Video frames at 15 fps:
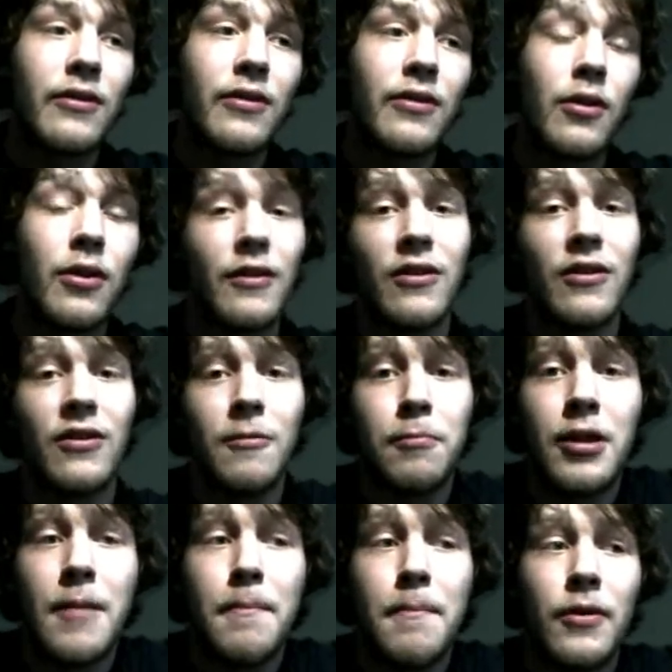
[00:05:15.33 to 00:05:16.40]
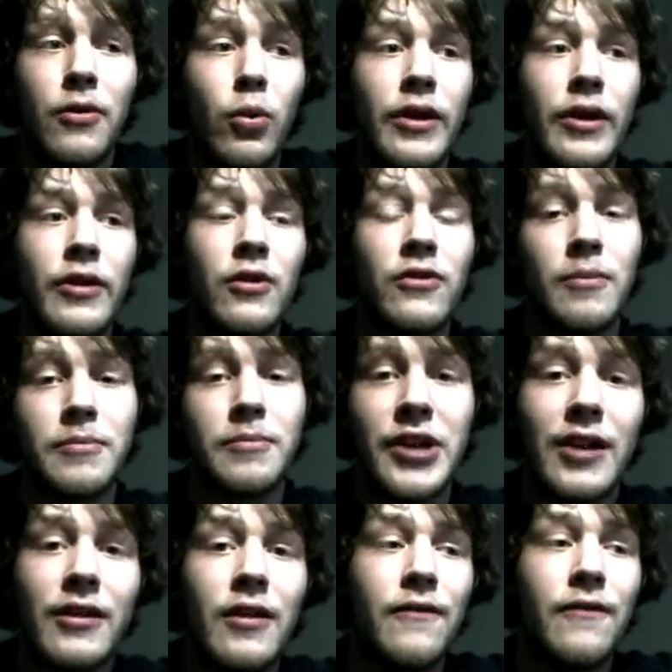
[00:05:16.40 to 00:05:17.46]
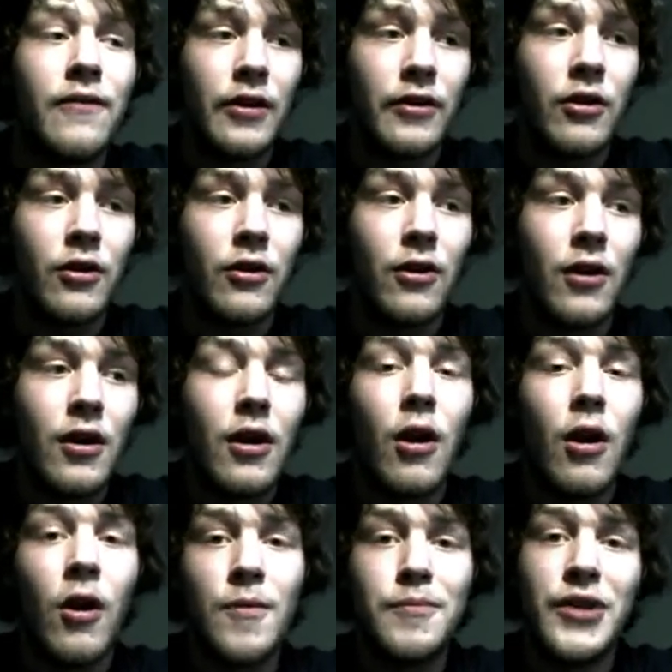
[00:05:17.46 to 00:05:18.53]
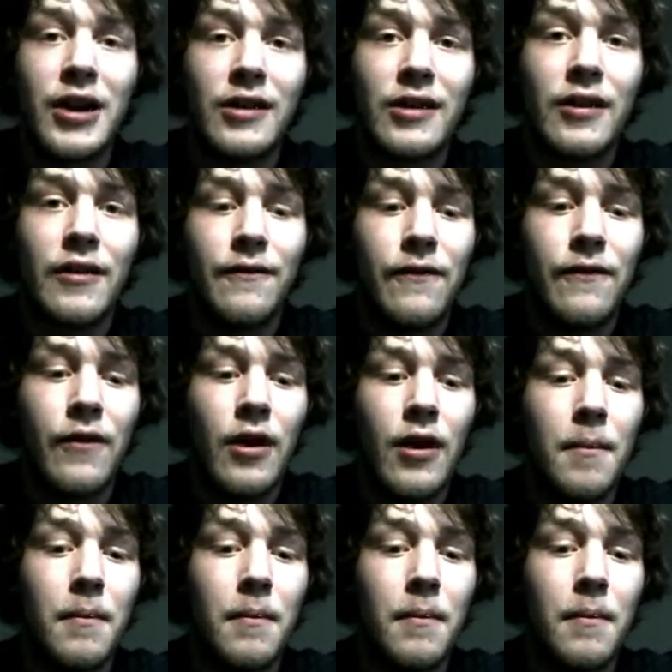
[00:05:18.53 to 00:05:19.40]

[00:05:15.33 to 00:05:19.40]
so there's a split between your subjective and your objective